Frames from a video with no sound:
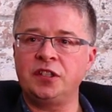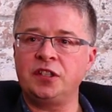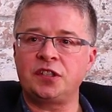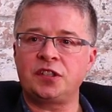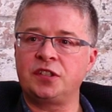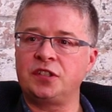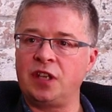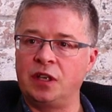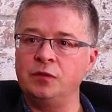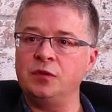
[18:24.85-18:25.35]
I
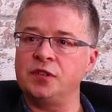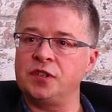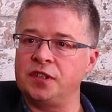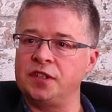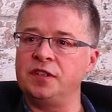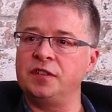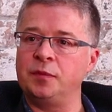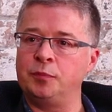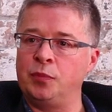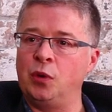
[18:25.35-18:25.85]
just don't
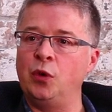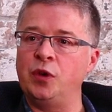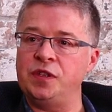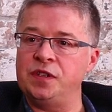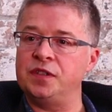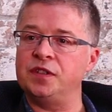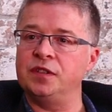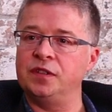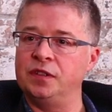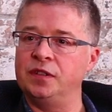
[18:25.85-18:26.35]
see the
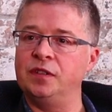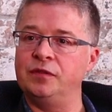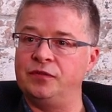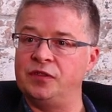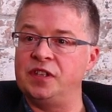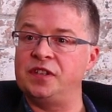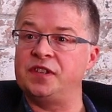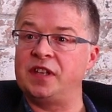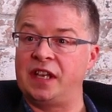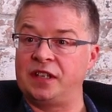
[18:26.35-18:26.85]
point
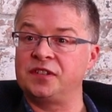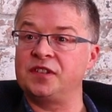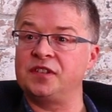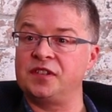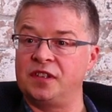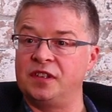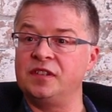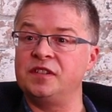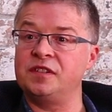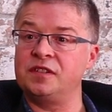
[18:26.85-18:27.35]
of this
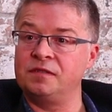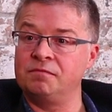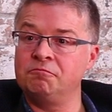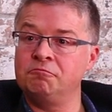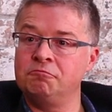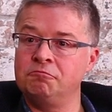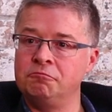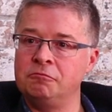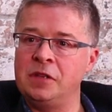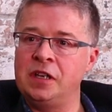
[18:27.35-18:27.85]
exercise,